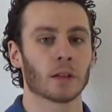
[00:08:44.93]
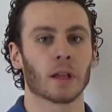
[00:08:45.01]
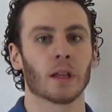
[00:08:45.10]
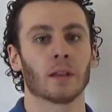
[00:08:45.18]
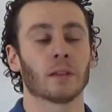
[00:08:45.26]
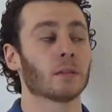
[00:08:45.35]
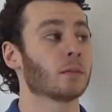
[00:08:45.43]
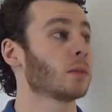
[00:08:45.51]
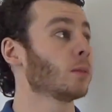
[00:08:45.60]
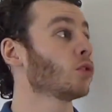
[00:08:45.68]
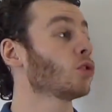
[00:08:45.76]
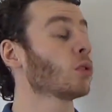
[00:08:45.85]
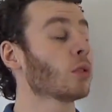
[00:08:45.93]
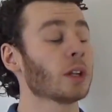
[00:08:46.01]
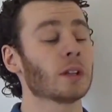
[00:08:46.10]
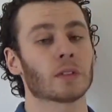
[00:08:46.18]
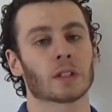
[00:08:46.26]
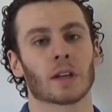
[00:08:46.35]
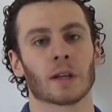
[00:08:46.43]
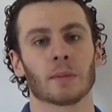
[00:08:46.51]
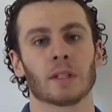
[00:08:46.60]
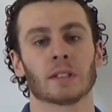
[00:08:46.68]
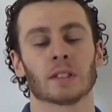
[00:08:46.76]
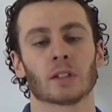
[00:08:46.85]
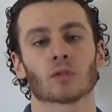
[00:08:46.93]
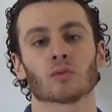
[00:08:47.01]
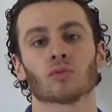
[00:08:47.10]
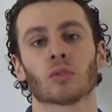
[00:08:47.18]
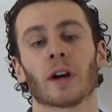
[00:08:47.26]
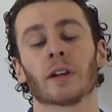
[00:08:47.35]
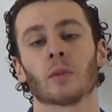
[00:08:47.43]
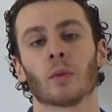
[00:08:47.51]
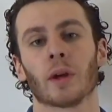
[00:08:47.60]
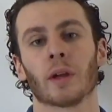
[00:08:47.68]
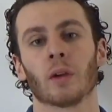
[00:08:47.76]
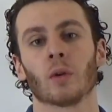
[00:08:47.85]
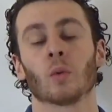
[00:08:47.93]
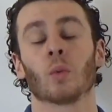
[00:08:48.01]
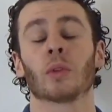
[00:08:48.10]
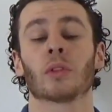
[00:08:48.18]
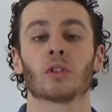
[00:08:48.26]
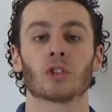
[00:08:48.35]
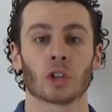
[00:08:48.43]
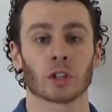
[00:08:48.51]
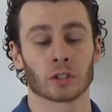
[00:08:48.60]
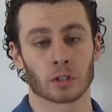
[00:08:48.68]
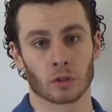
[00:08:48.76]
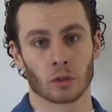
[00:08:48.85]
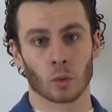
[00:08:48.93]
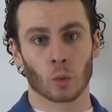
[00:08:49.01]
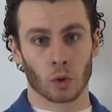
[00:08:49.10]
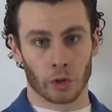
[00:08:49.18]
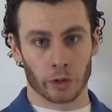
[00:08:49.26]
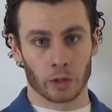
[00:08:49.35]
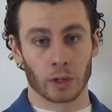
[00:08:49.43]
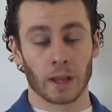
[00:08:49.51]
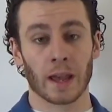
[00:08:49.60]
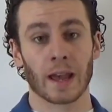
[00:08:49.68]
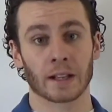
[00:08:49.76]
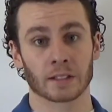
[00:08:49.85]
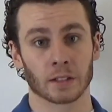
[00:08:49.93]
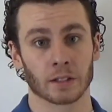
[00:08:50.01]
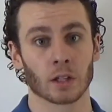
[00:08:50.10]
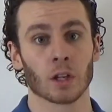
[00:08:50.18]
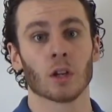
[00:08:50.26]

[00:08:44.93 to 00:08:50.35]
And the majority of the time he sits right away with just the word. Excellent.